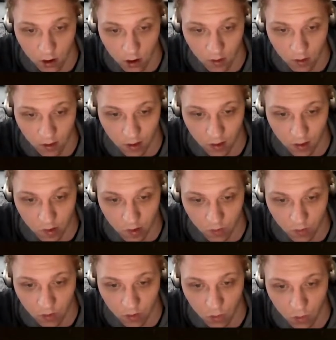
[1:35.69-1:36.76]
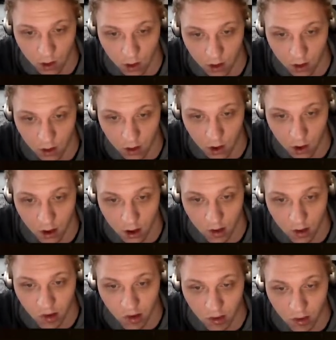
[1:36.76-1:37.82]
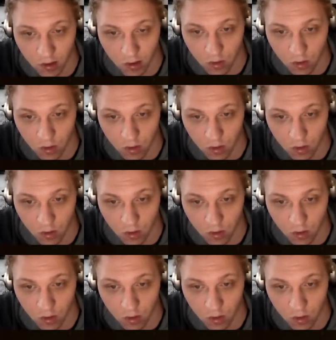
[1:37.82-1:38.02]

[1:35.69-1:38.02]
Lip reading: Tick this off as well. Set this